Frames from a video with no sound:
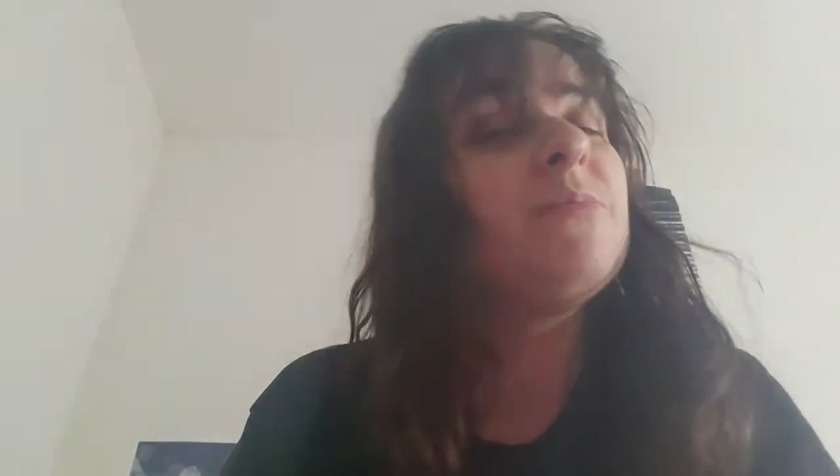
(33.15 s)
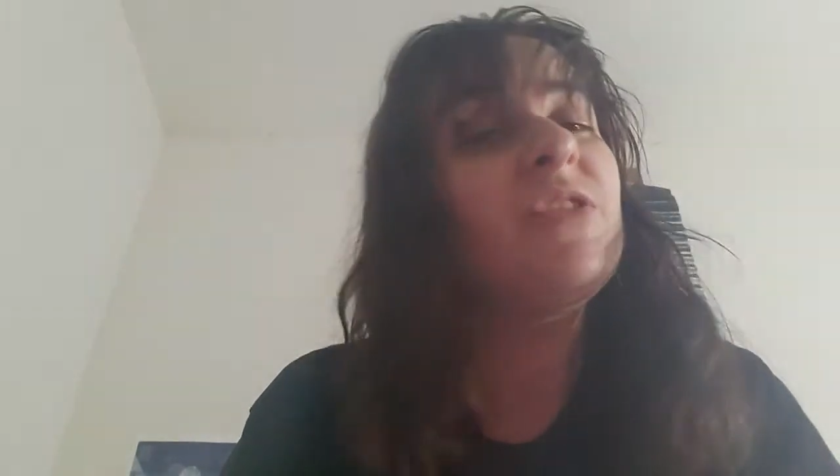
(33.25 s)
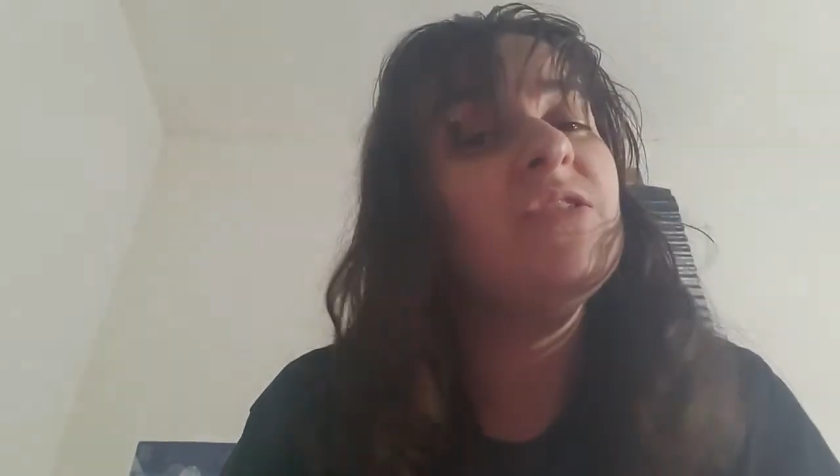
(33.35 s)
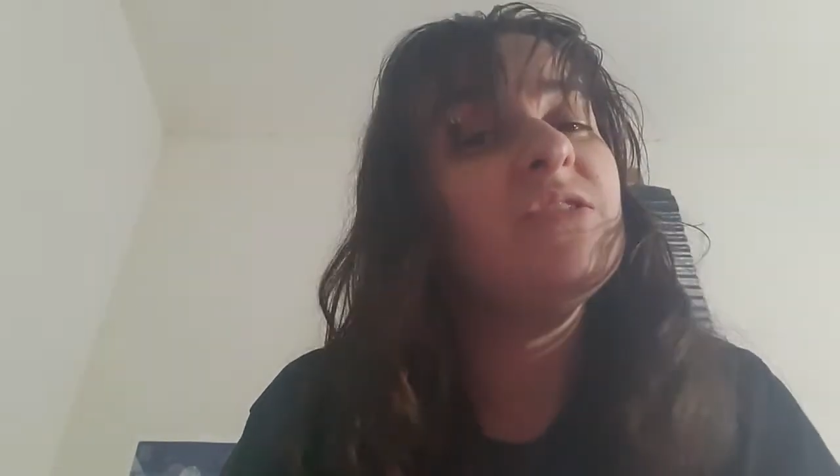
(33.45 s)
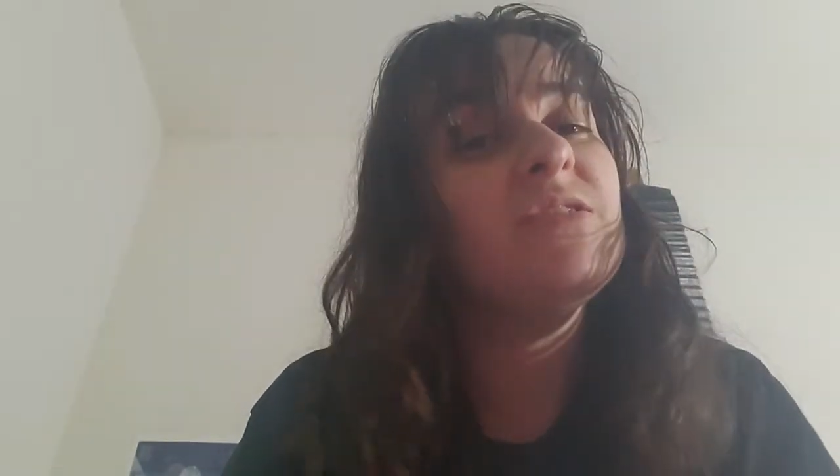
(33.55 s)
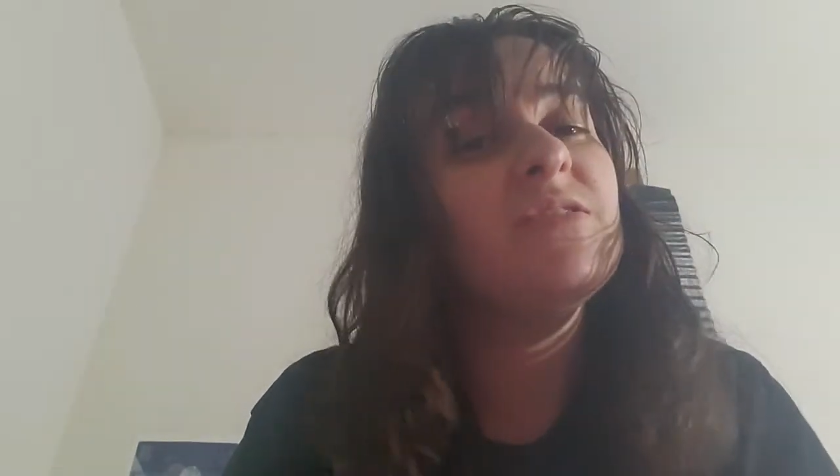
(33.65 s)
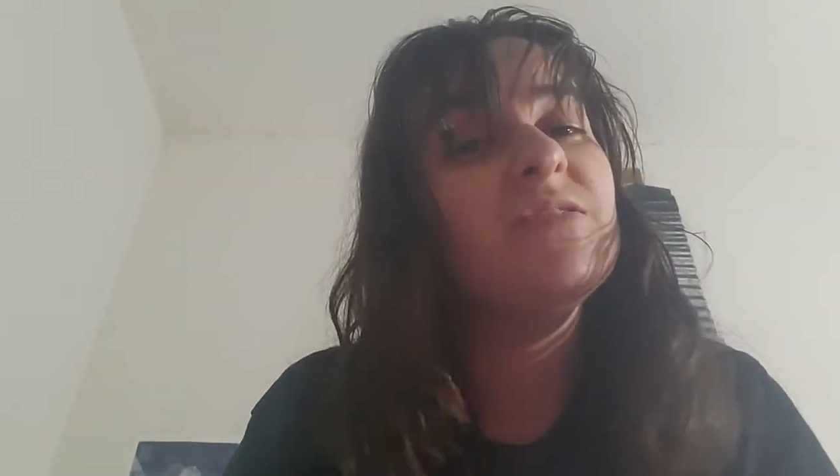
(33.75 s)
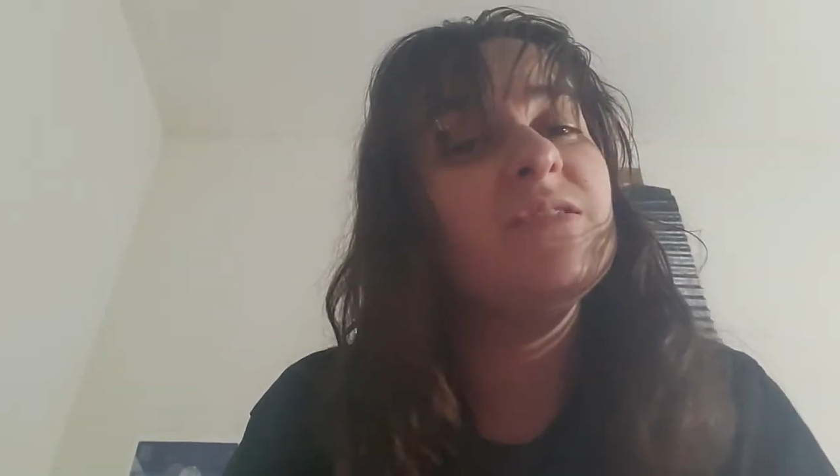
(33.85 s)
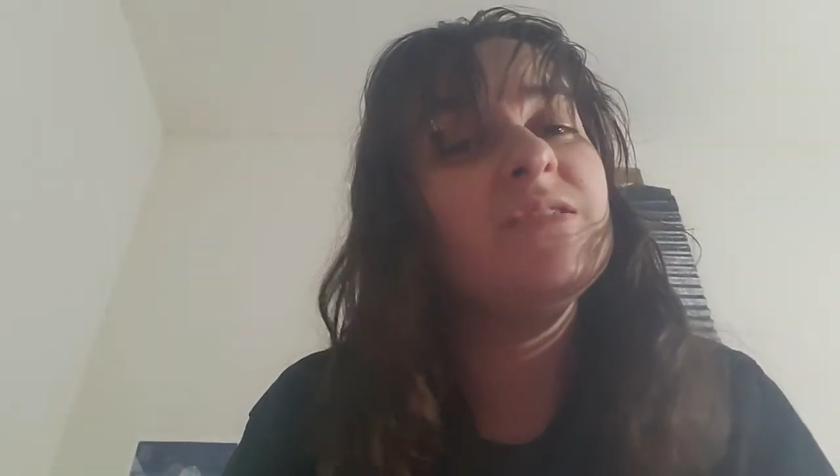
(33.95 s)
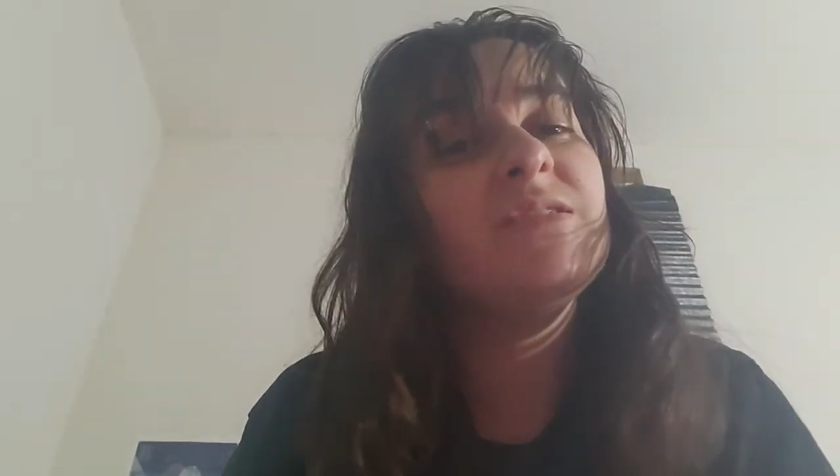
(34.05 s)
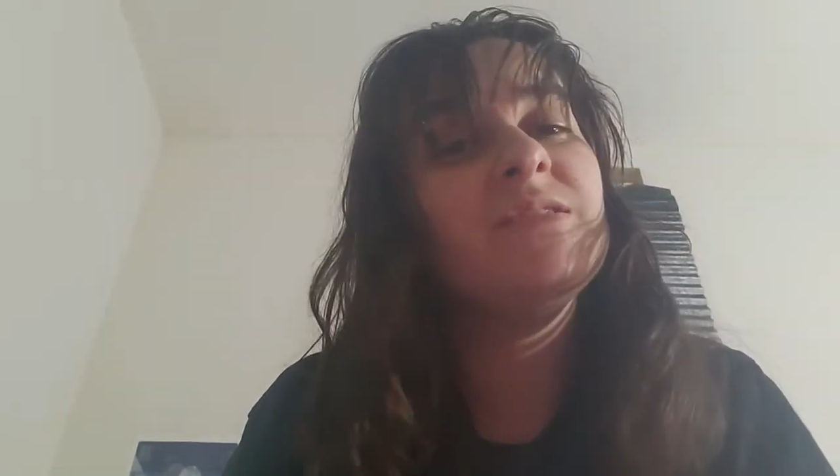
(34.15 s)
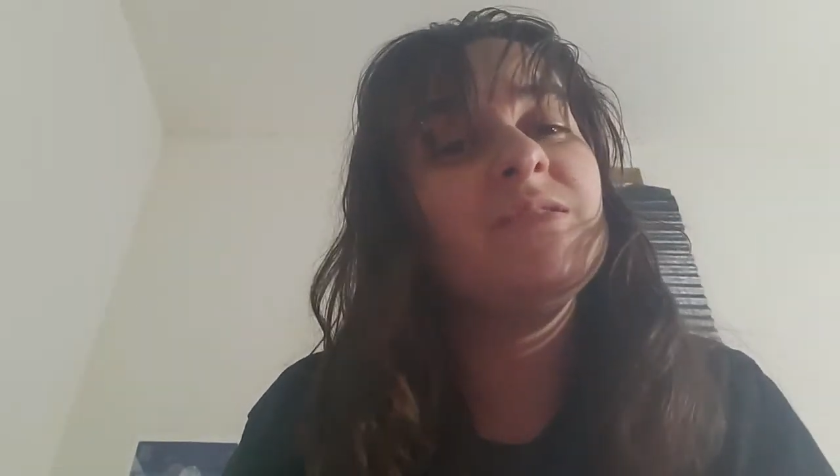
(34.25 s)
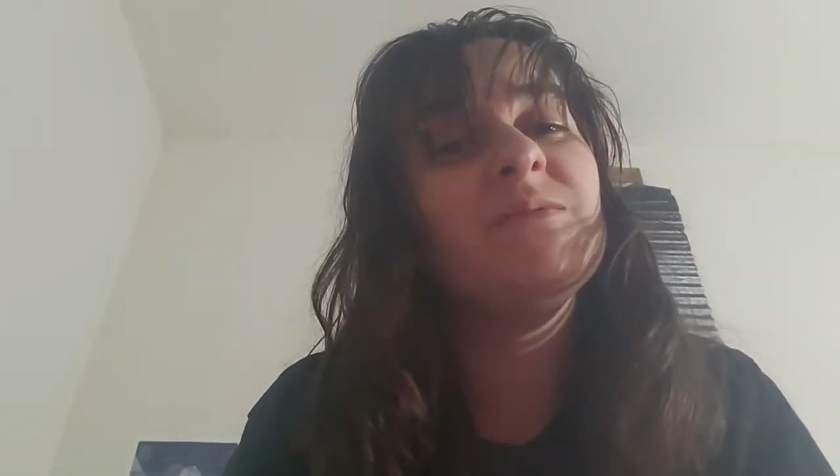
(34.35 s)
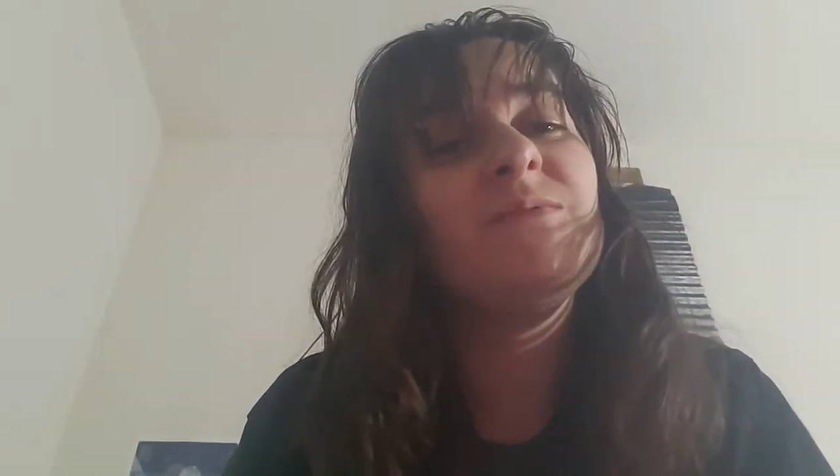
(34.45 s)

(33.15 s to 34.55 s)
brother's